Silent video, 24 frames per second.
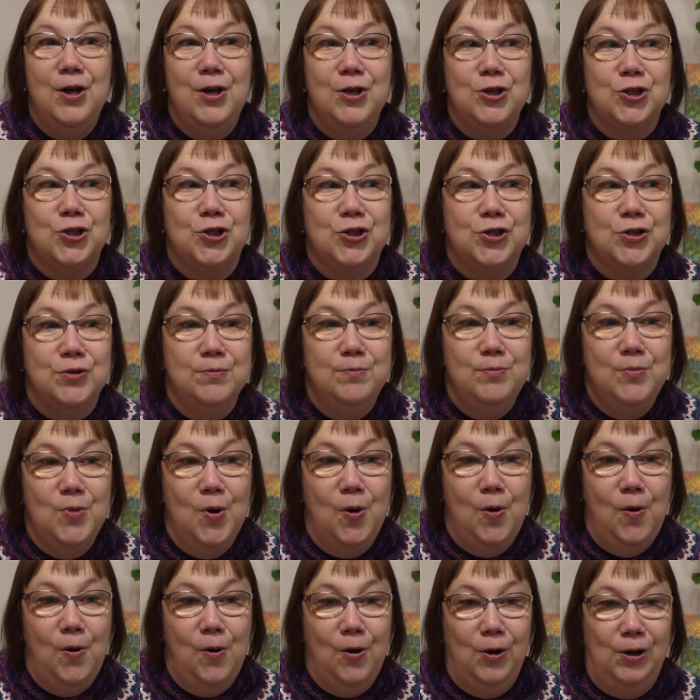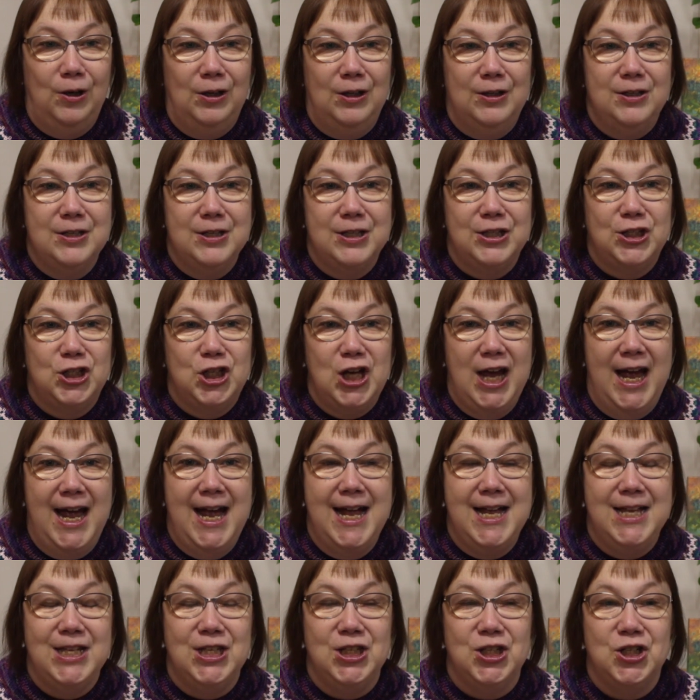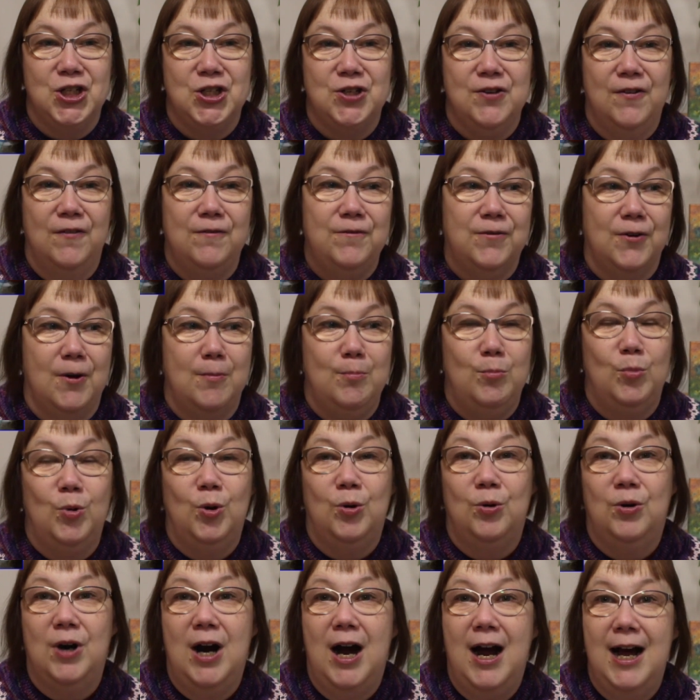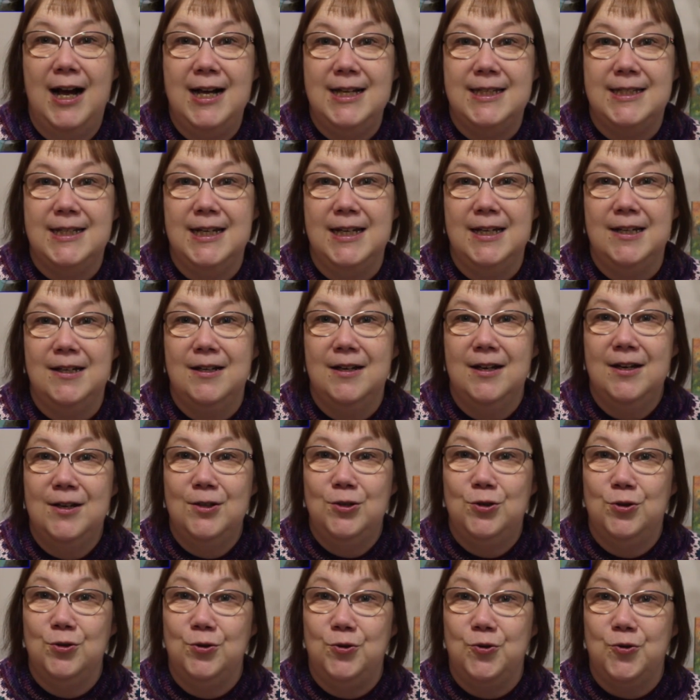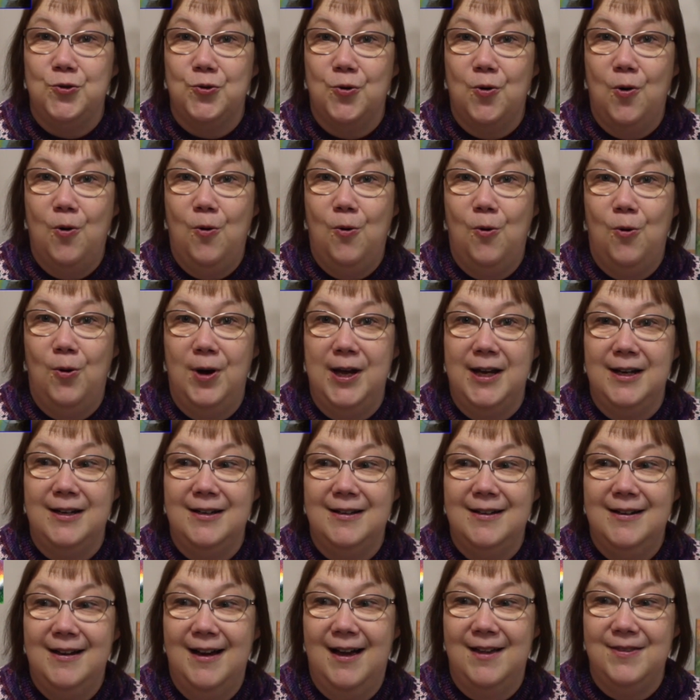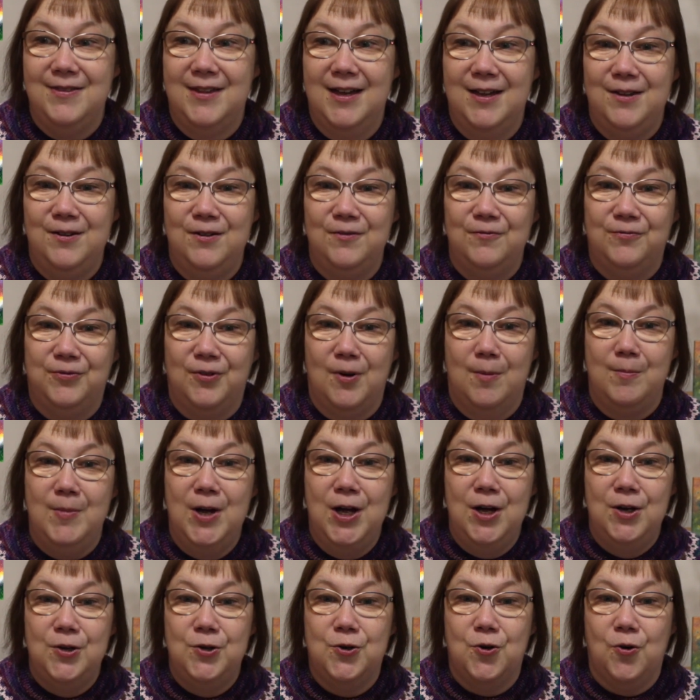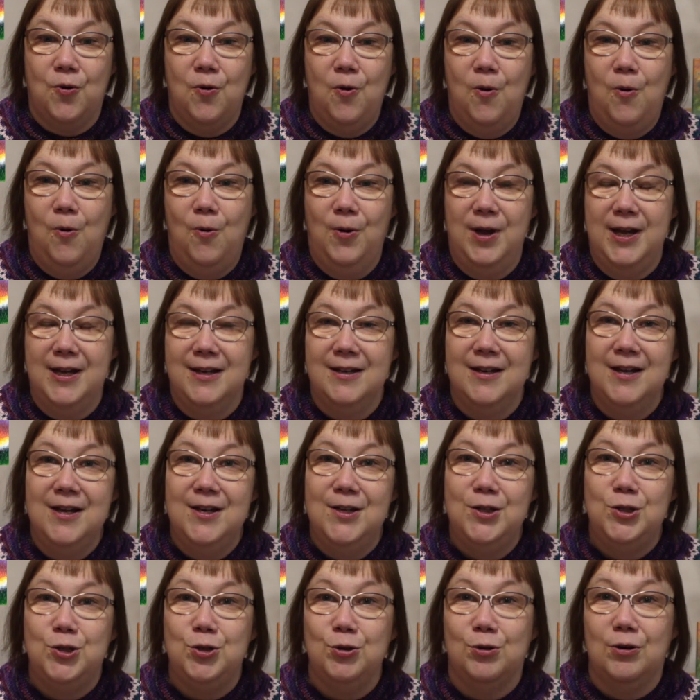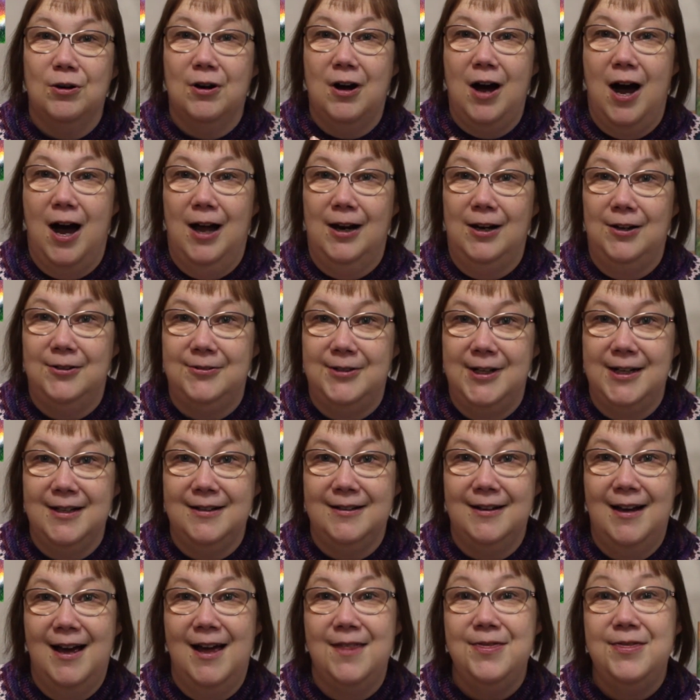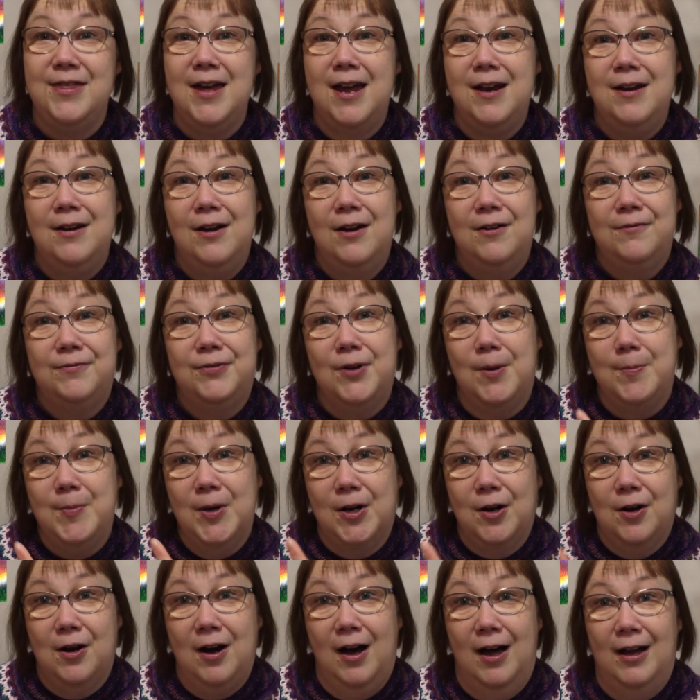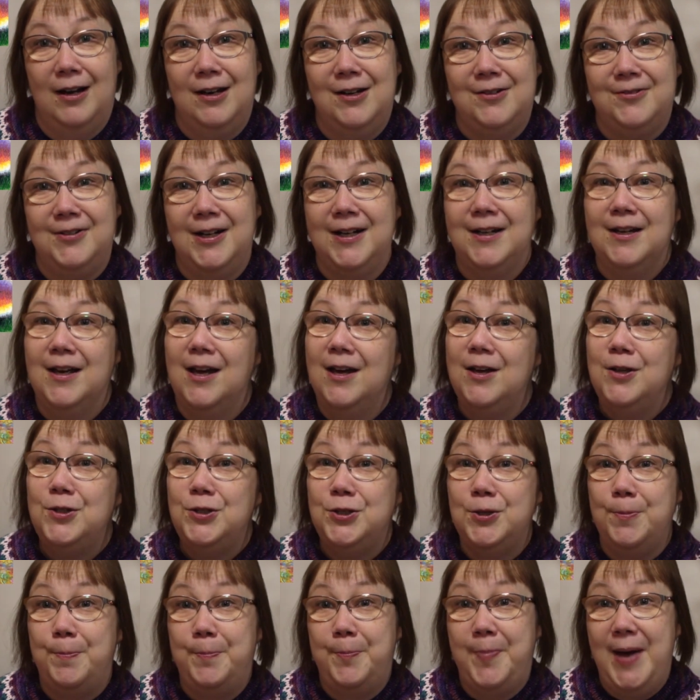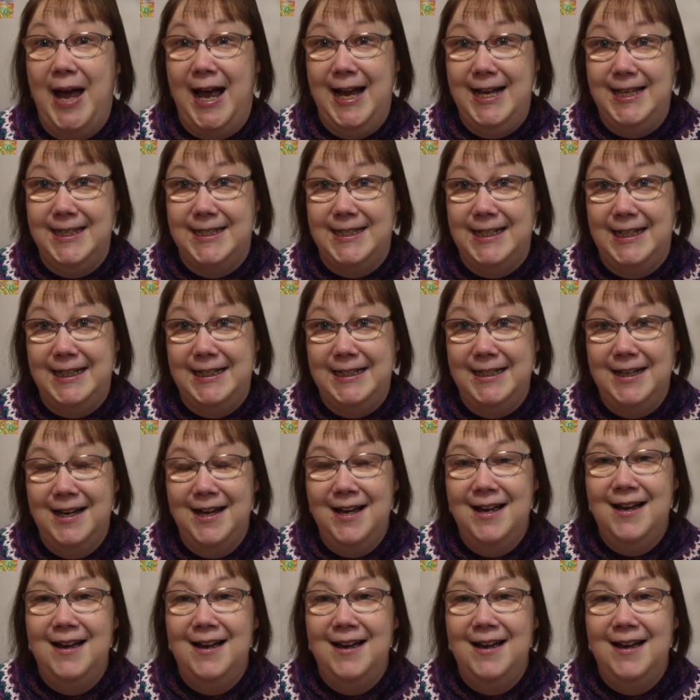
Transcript: small change from writing to drawing, and then from drawing to coloring, and then from coloring to painting.